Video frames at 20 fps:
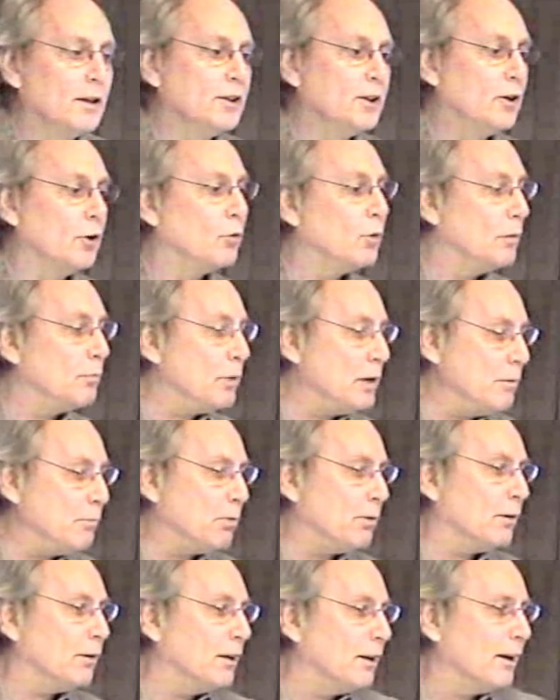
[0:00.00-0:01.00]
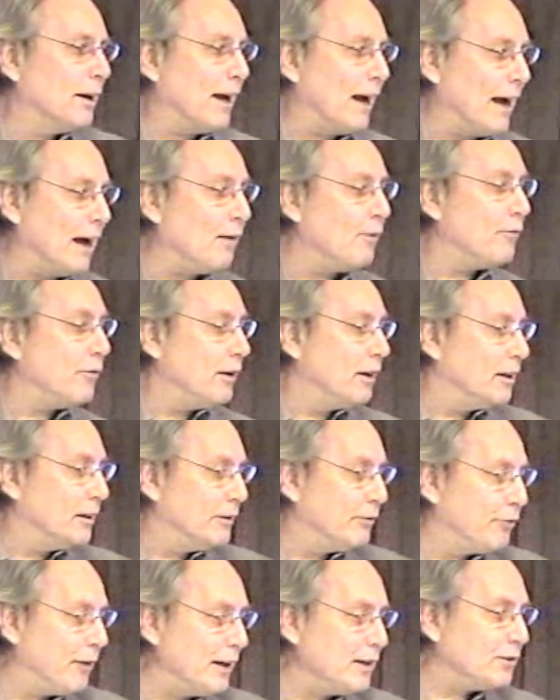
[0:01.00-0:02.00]
You know, when people have
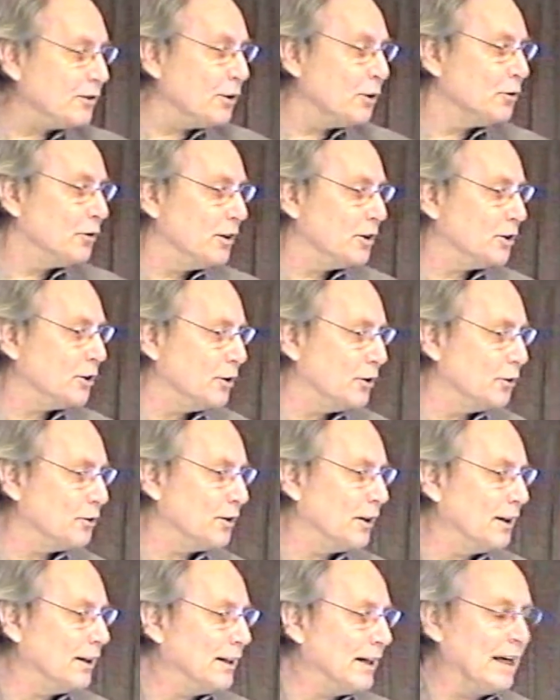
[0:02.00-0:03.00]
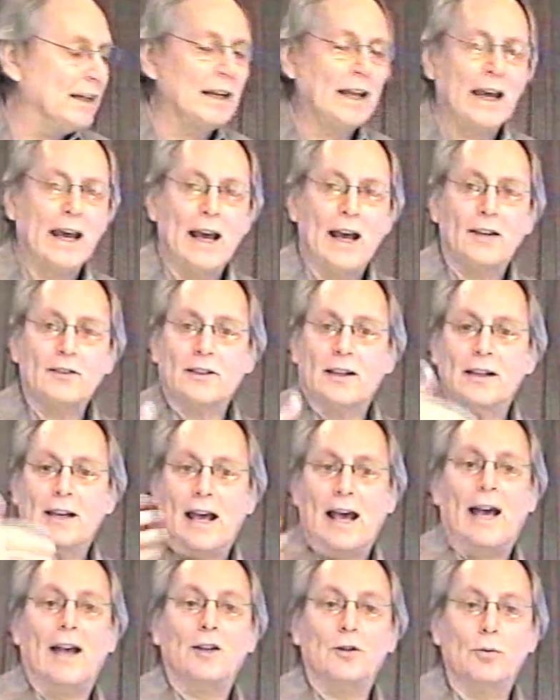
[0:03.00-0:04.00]
faced those issues and they ask,
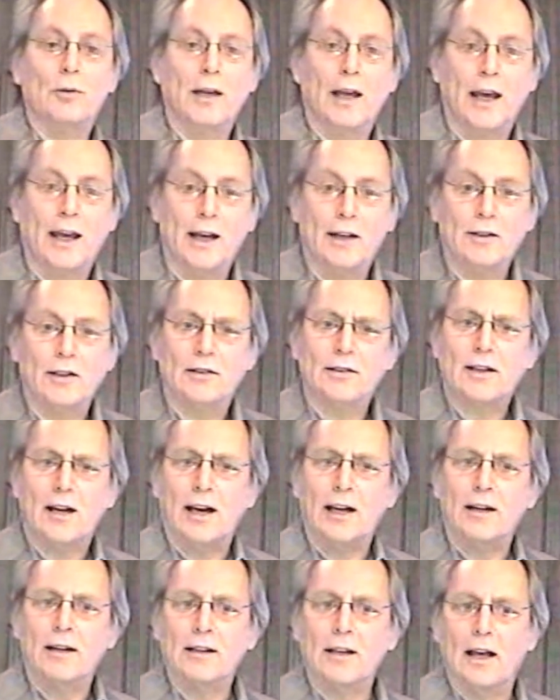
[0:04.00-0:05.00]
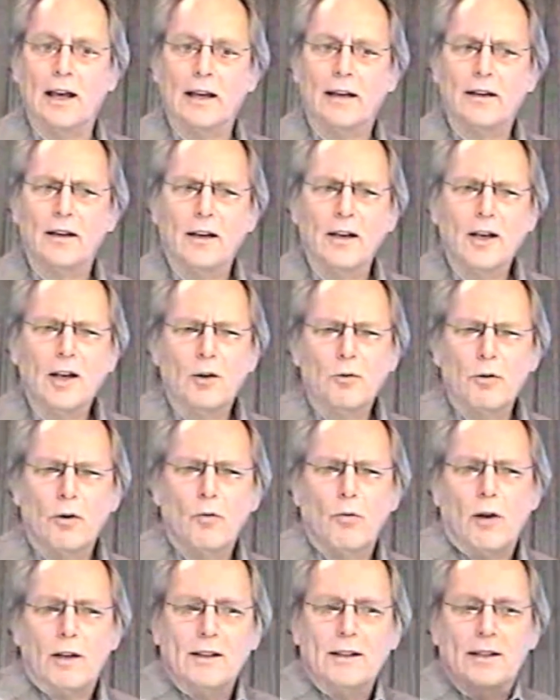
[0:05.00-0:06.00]
and as we age, it's kind of like,
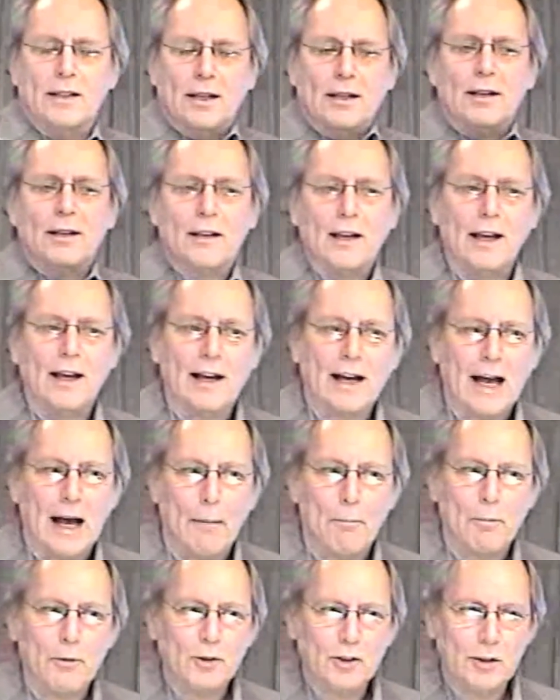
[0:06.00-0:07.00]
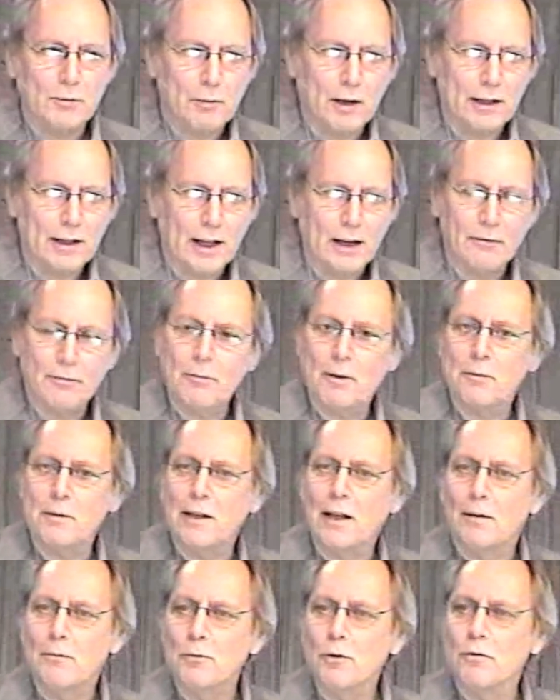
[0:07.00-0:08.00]
well, what didn't I accomplish in my life? Remember
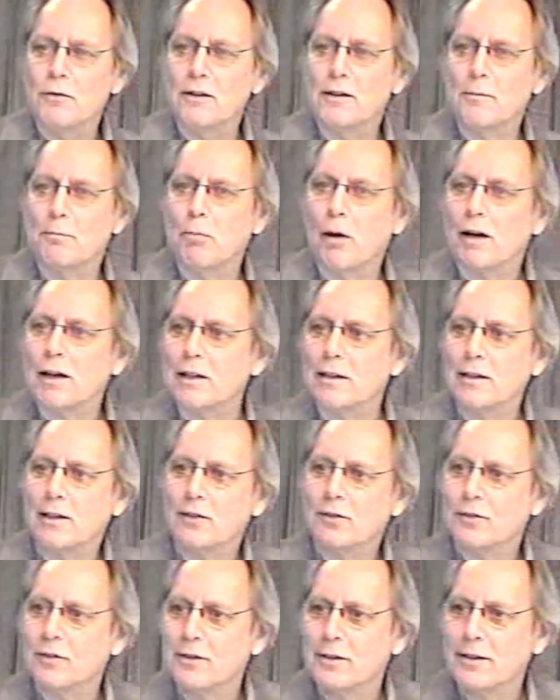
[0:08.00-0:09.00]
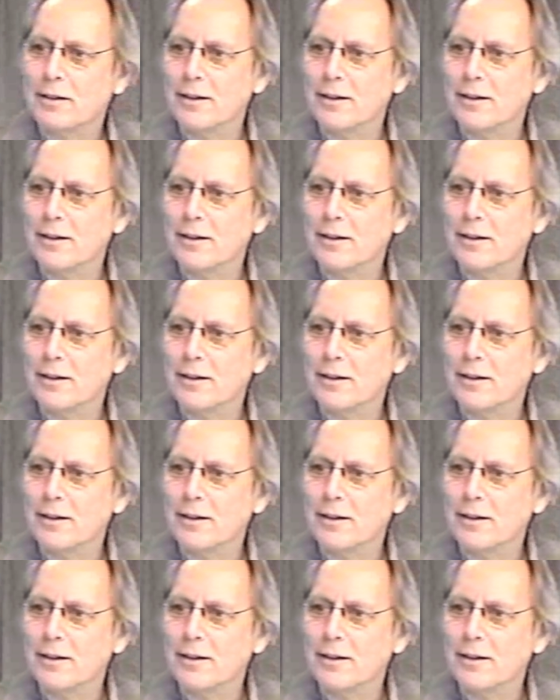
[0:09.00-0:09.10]
that movie, The Bucket List?